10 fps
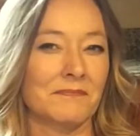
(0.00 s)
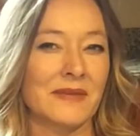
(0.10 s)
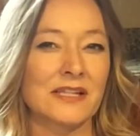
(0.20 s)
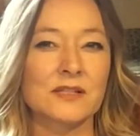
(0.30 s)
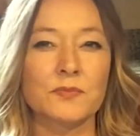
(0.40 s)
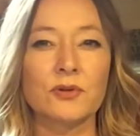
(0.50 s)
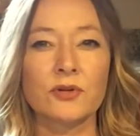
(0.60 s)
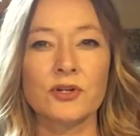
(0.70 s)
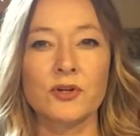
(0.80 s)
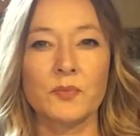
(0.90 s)

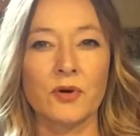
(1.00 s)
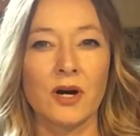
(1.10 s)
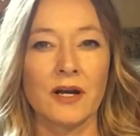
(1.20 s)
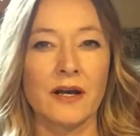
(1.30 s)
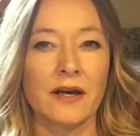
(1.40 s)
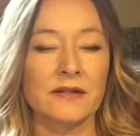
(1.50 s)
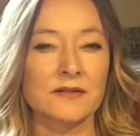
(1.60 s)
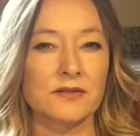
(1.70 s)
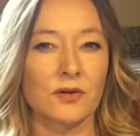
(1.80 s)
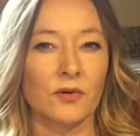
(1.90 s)
explore new
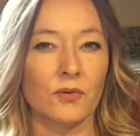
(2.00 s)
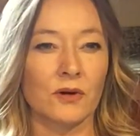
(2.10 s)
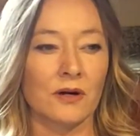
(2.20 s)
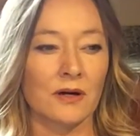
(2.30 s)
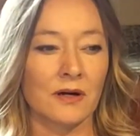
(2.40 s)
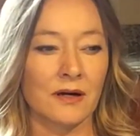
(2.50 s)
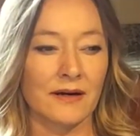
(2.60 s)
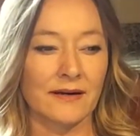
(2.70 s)
products or